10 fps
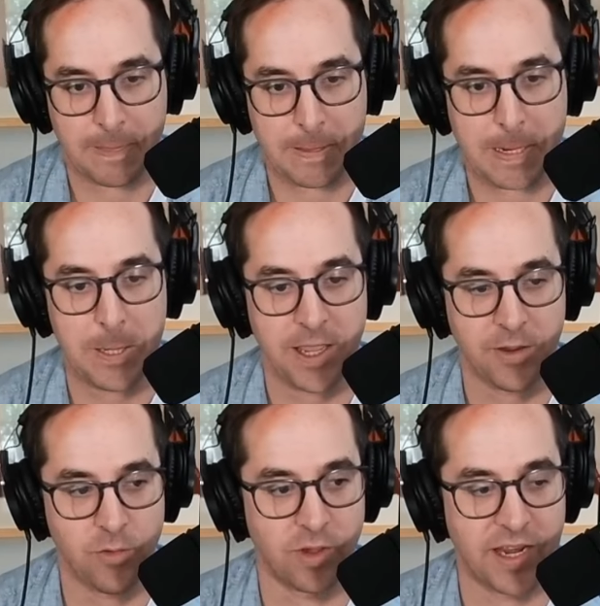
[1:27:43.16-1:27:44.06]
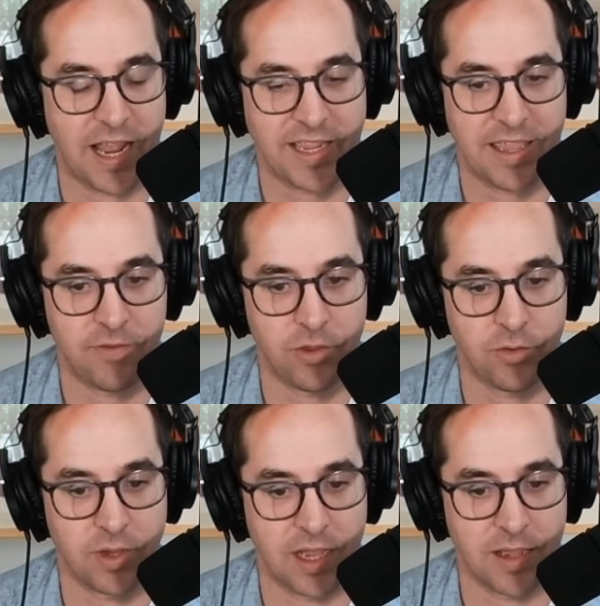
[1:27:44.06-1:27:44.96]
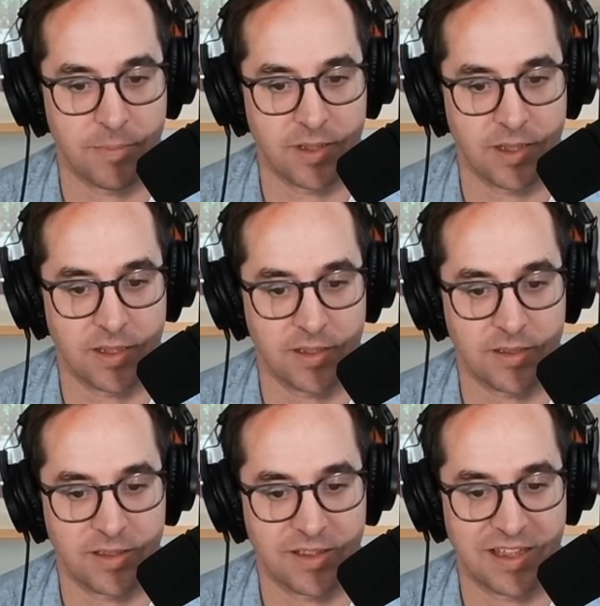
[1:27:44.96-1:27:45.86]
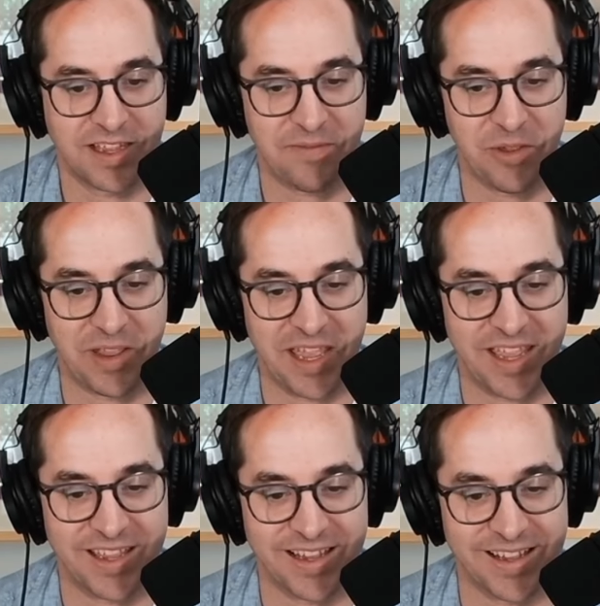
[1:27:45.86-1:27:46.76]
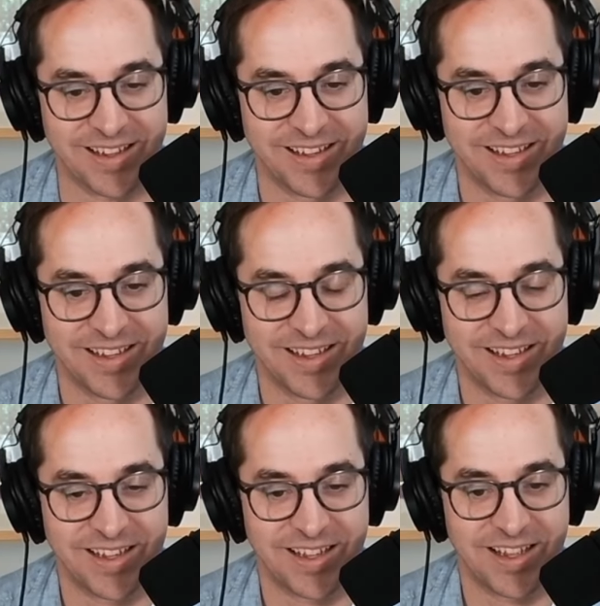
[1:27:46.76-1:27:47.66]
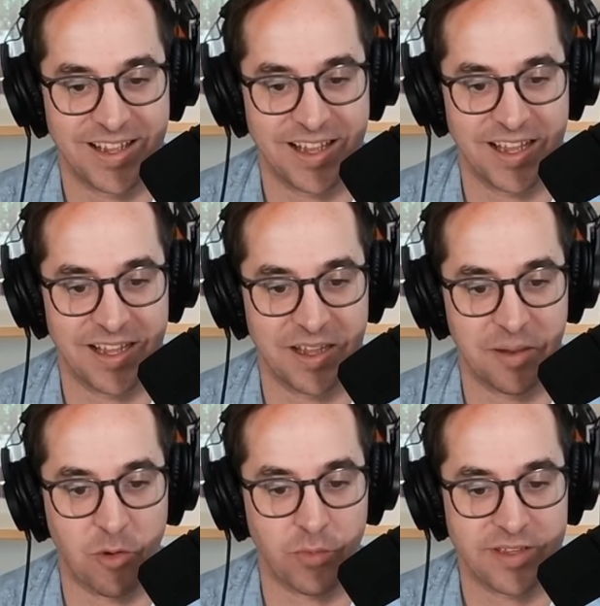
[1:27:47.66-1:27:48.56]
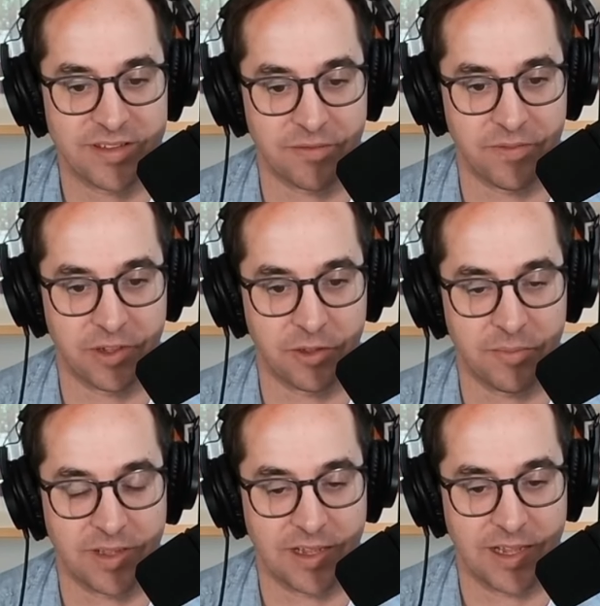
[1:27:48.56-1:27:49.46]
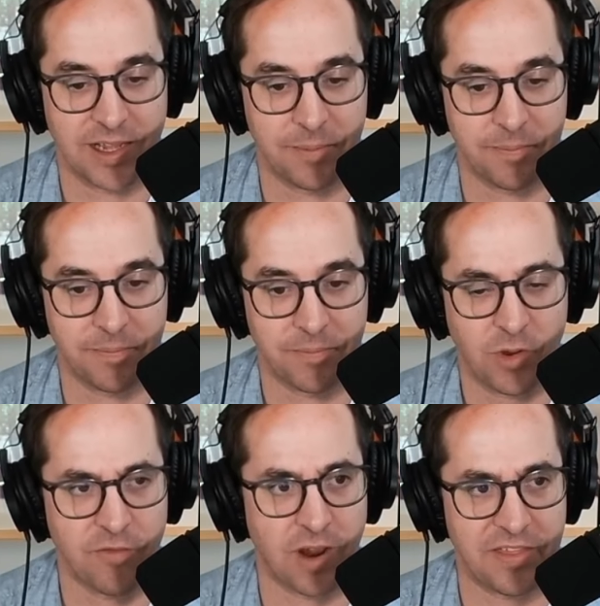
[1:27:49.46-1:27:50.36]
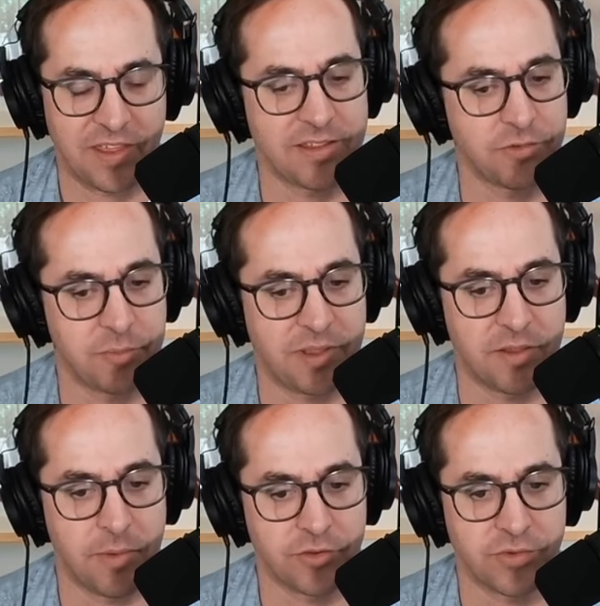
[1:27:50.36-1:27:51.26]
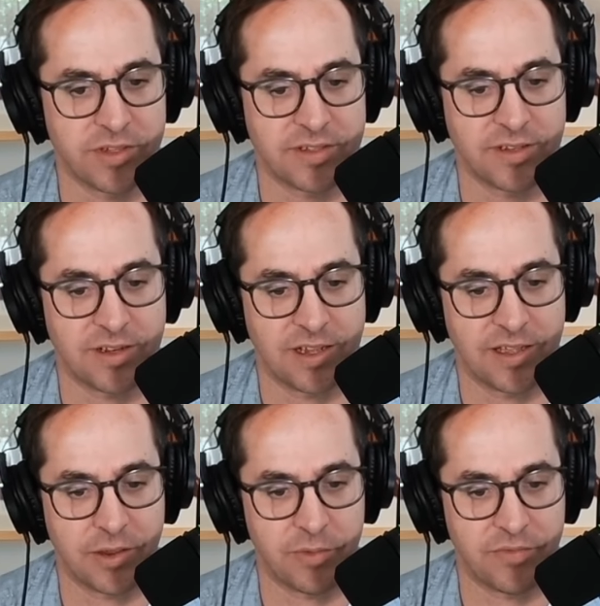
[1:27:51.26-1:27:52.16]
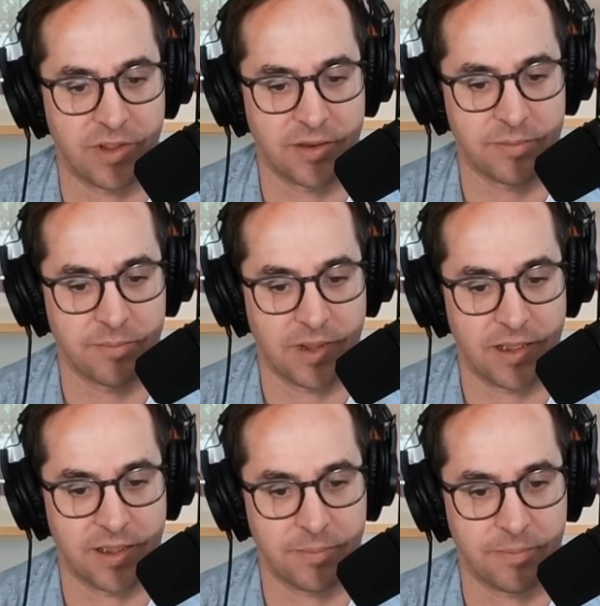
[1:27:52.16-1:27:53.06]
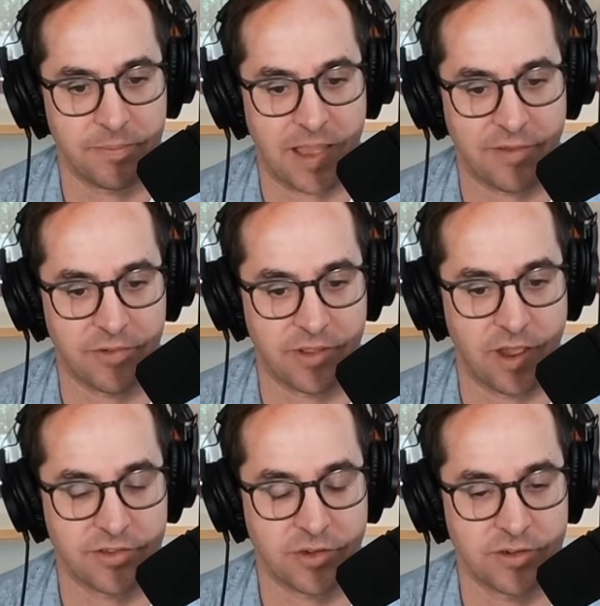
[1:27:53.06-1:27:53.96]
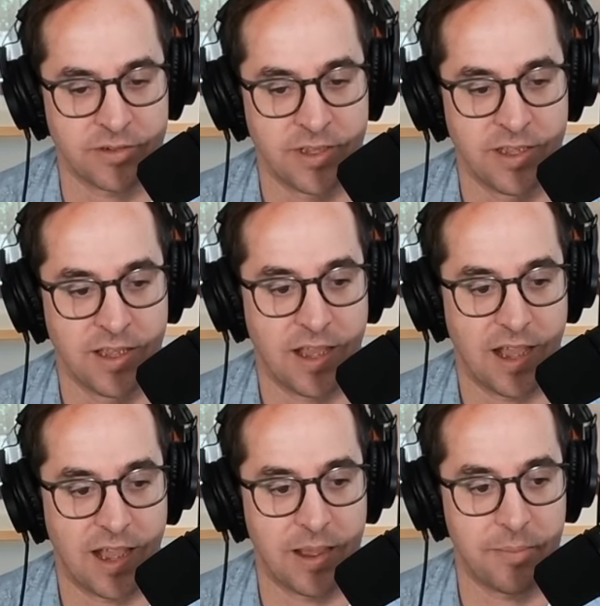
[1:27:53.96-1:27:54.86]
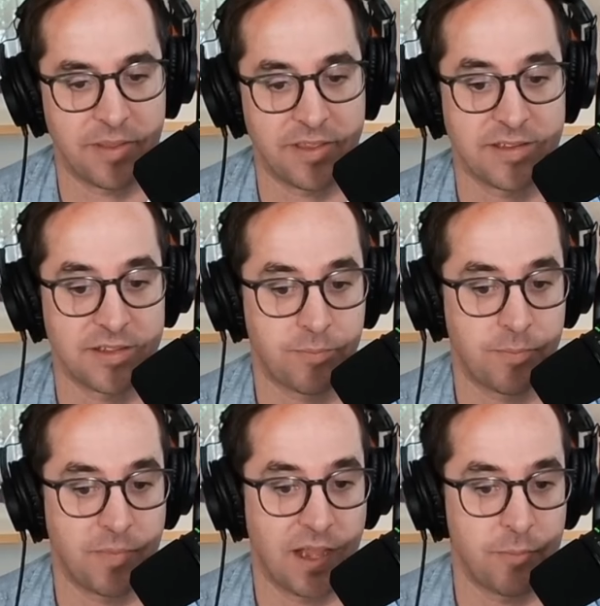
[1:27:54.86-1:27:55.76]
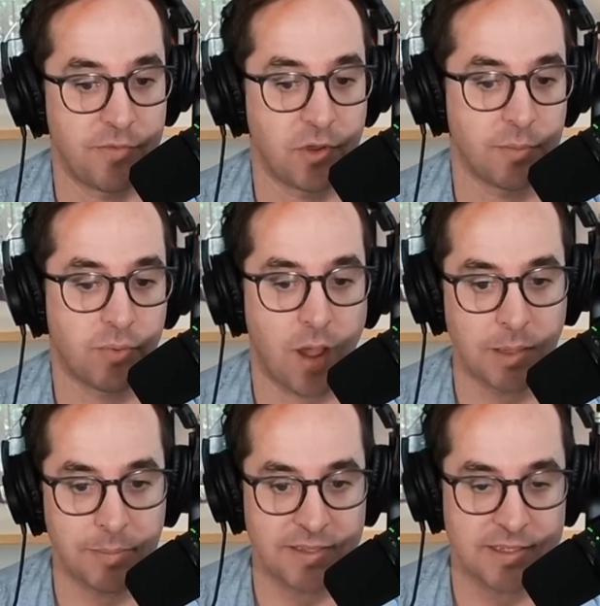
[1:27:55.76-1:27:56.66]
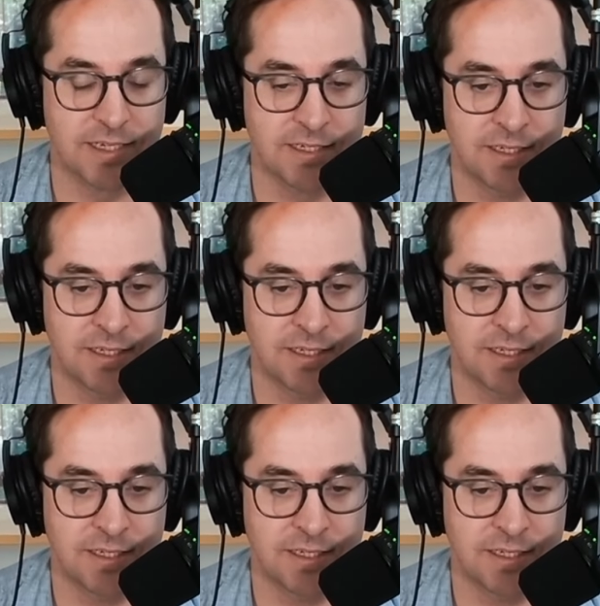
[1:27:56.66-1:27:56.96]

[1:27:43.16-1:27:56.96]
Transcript: Okay, cool. And I gave you um, uh, I gave you a uh, uh, a more recent film. Um, one of our, I think this would be the most recent uh, that we've done um, after the Oscars. Uh, but this is a movie called Problemista.